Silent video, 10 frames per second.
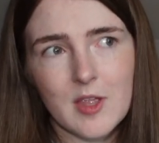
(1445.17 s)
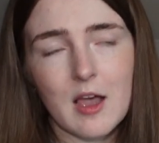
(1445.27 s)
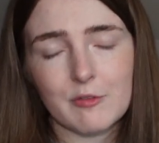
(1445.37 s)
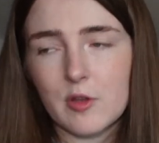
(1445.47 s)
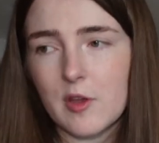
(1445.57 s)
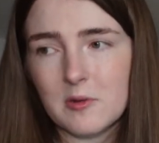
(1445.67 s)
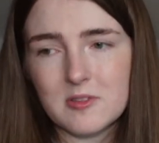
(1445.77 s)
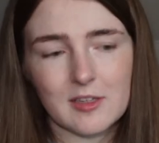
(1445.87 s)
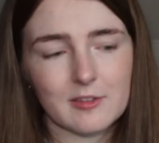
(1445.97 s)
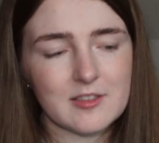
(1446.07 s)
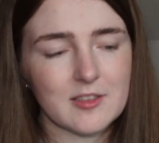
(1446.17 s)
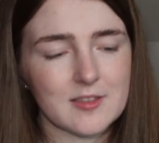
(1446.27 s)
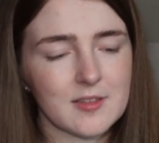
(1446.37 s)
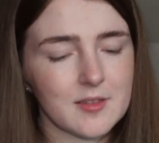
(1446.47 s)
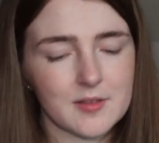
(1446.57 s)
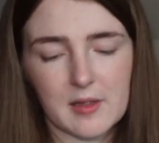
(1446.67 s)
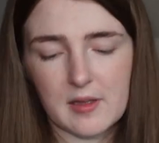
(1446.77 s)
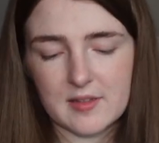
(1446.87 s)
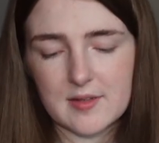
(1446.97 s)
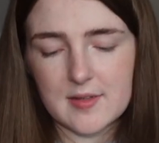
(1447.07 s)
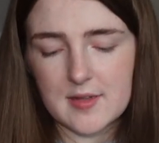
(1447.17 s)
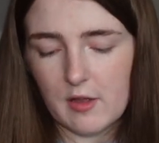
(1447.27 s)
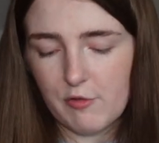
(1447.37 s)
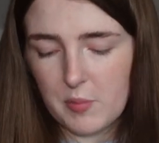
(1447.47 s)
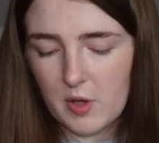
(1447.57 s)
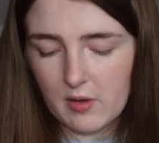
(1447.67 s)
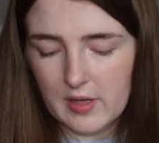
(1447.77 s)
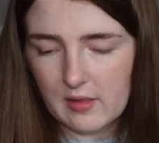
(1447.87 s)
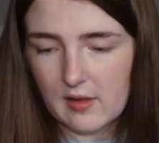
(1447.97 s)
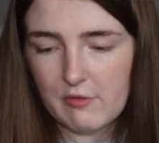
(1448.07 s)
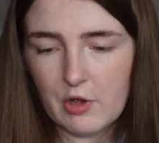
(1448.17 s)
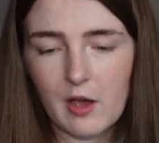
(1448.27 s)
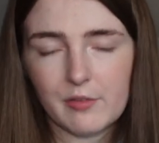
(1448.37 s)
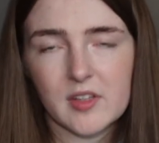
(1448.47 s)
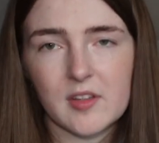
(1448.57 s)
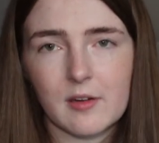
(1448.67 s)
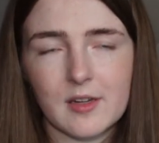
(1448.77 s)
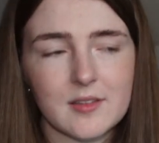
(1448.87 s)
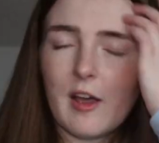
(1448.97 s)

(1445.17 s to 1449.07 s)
I've got the whole series because this is the 6th book in the Never After series.